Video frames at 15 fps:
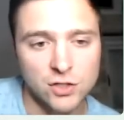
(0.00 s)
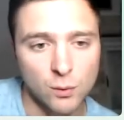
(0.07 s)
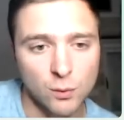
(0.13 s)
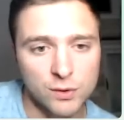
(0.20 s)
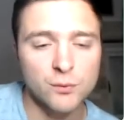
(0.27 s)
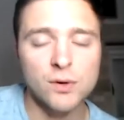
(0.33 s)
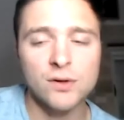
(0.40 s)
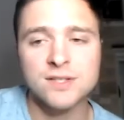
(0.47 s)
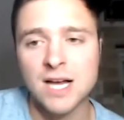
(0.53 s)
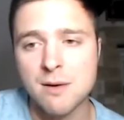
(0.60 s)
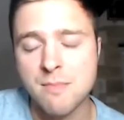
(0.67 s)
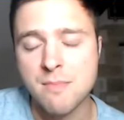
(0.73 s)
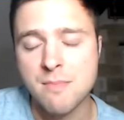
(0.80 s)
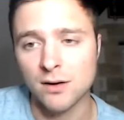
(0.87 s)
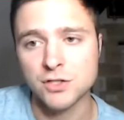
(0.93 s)
So with the
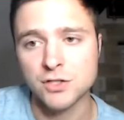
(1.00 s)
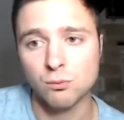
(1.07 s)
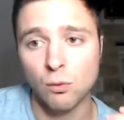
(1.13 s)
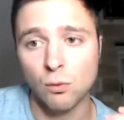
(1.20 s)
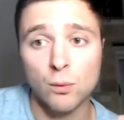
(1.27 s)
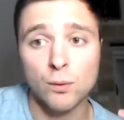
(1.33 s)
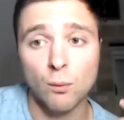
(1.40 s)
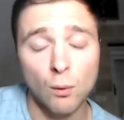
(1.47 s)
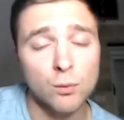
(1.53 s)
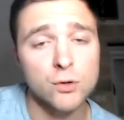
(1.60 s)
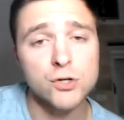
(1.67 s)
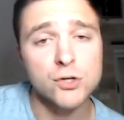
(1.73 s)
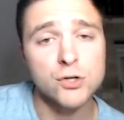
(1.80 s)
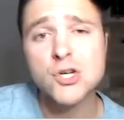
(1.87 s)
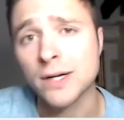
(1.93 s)
real-time balance, what
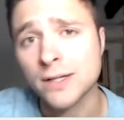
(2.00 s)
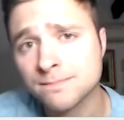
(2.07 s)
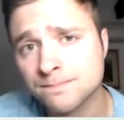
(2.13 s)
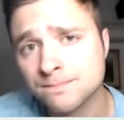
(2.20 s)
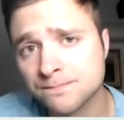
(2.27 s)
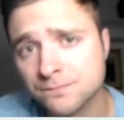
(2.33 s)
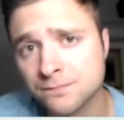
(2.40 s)
we're doing